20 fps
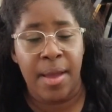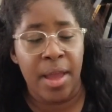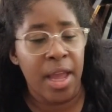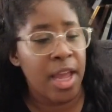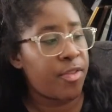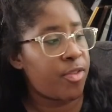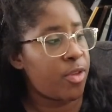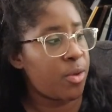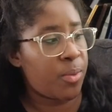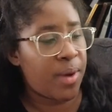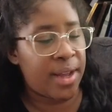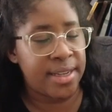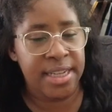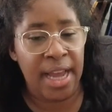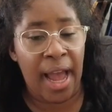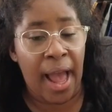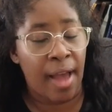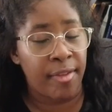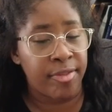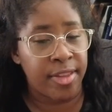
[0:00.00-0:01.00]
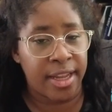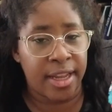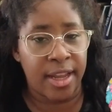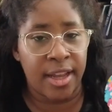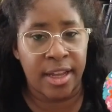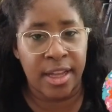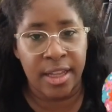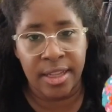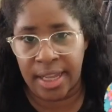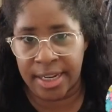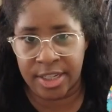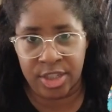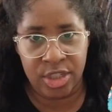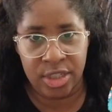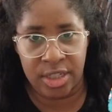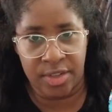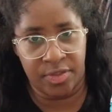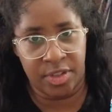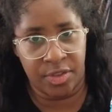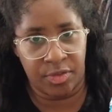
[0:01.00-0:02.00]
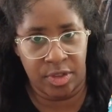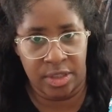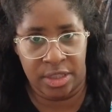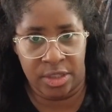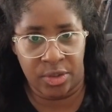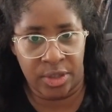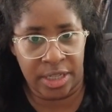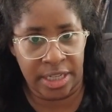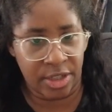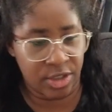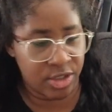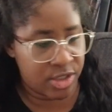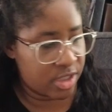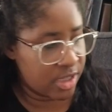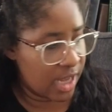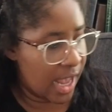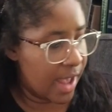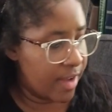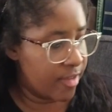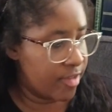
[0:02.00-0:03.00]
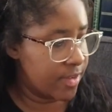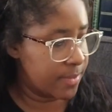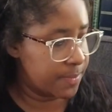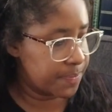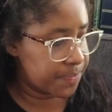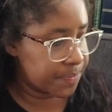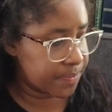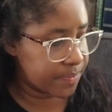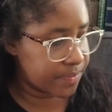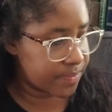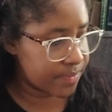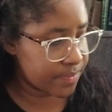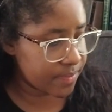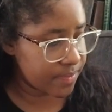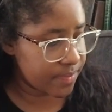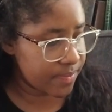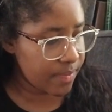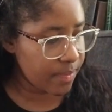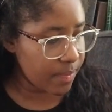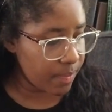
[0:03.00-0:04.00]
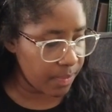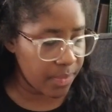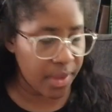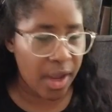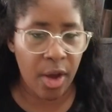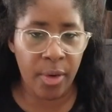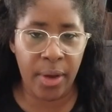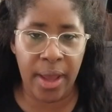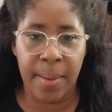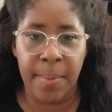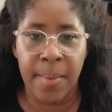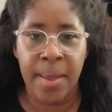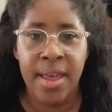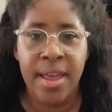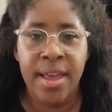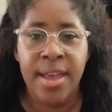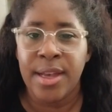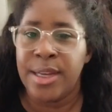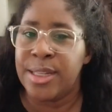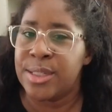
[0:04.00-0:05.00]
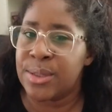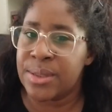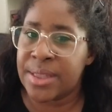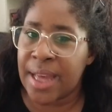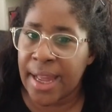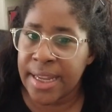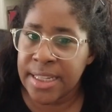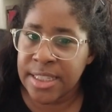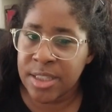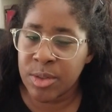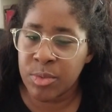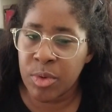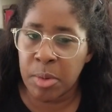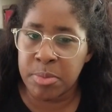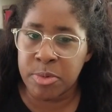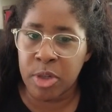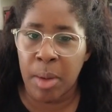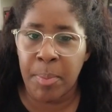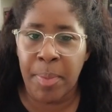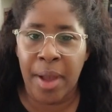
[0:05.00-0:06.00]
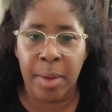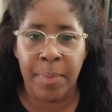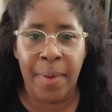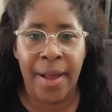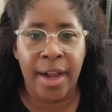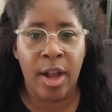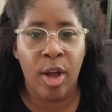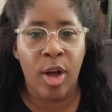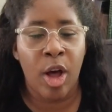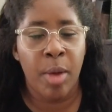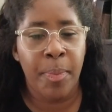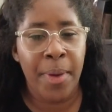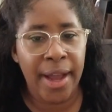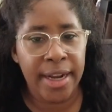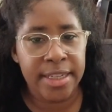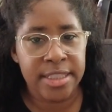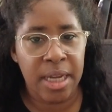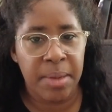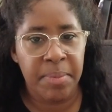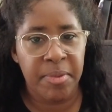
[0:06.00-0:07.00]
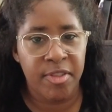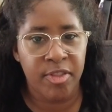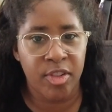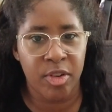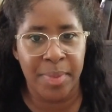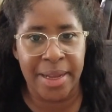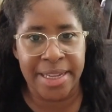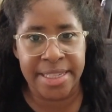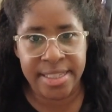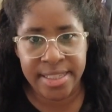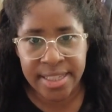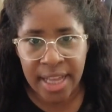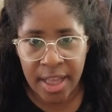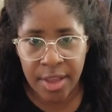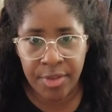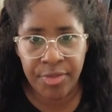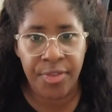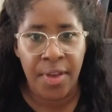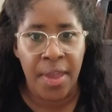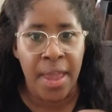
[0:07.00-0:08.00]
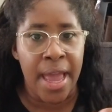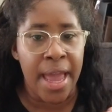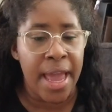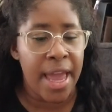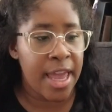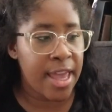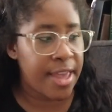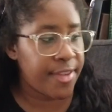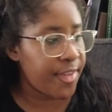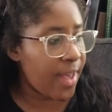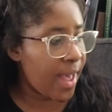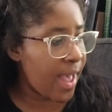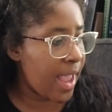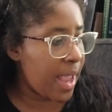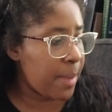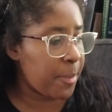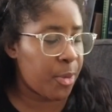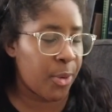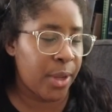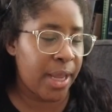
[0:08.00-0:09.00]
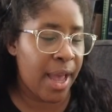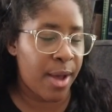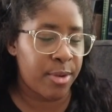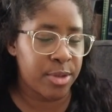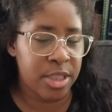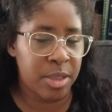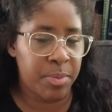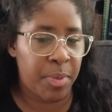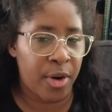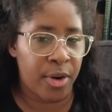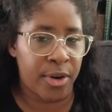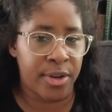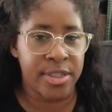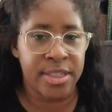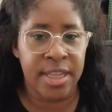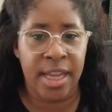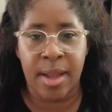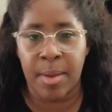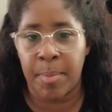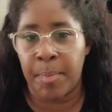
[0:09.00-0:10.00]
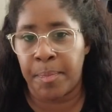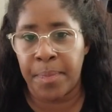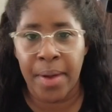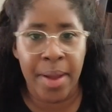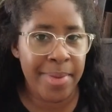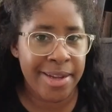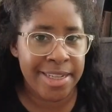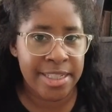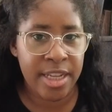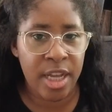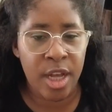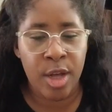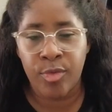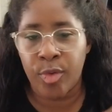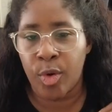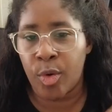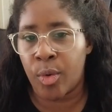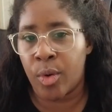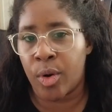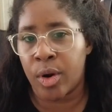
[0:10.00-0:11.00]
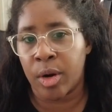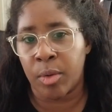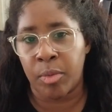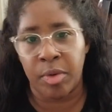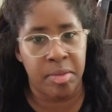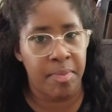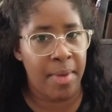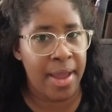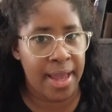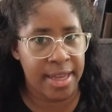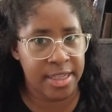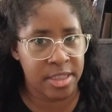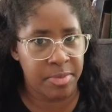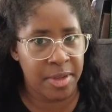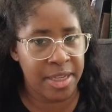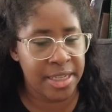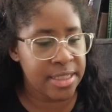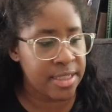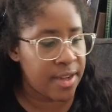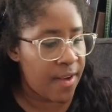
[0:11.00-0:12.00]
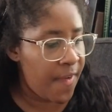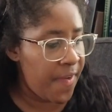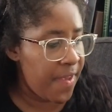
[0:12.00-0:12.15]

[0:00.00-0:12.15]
if you want to have like a collection of different little ears to have. Okay, so that is the rope drop backpack all packed up for myself if I am going out to the parks like by myself or with my husband.